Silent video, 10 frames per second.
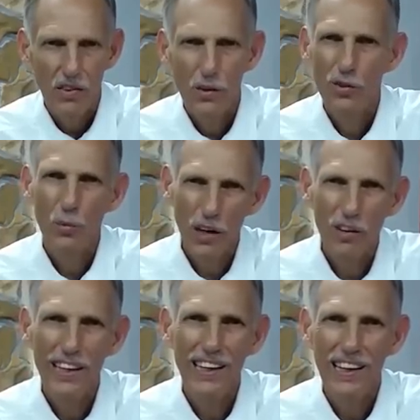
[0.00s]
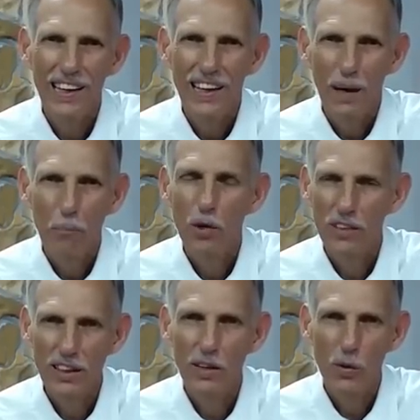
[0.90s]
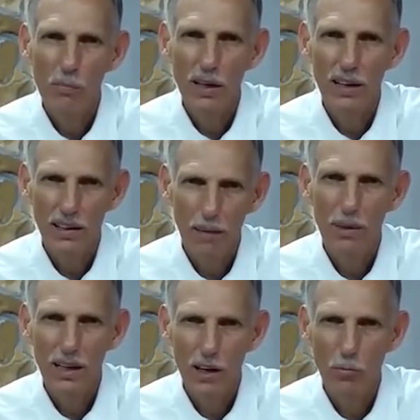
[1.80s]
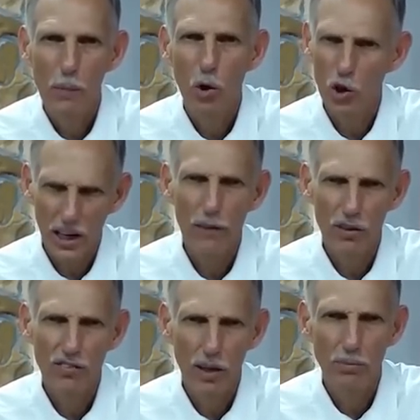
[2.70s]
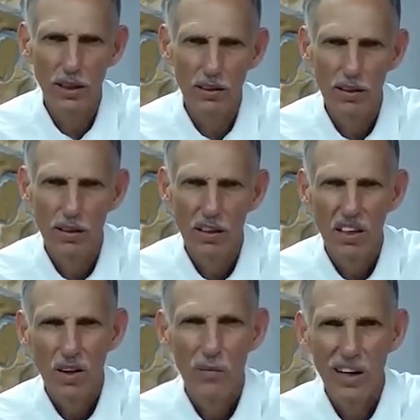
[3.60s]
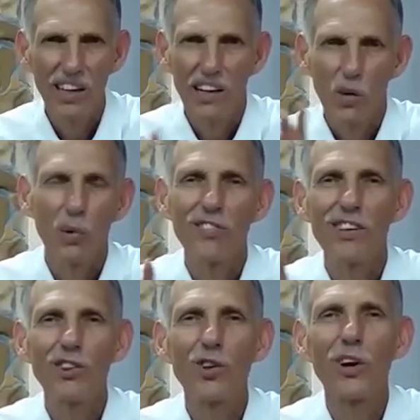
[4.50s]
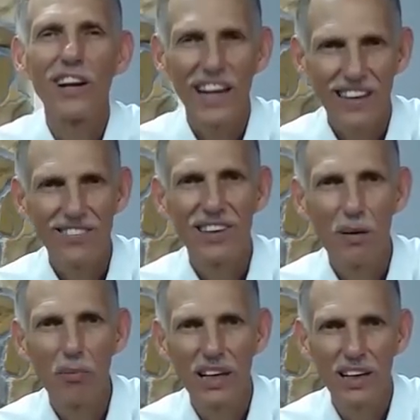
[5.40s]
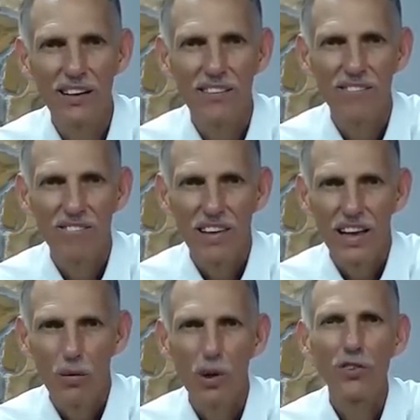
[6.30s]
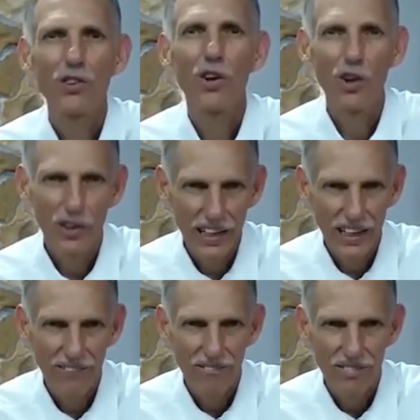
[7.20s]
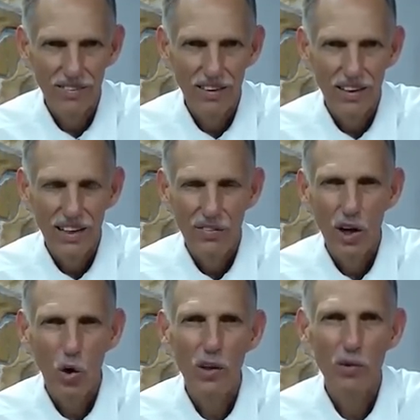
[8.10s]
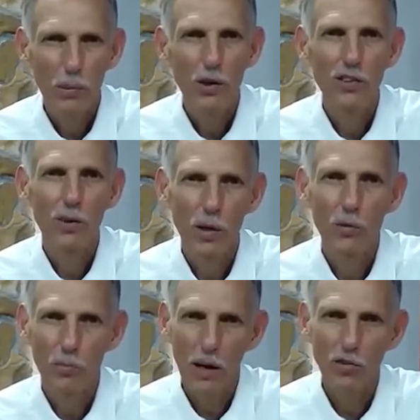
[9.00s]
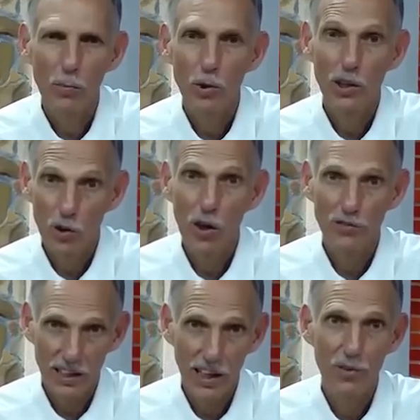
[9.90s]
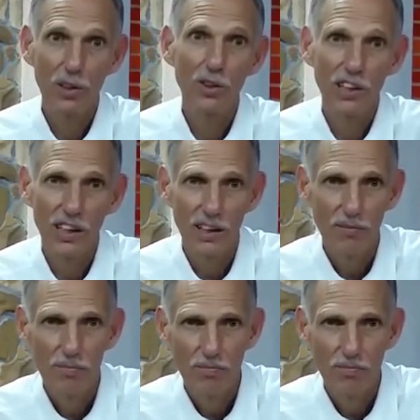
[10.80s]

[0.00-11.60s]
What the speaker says: There is rarely perfect agreement among God's people on every subject. We see through a glass dimly. We are still learning. The Holy Spirit is the one responsible to draw us together in unity.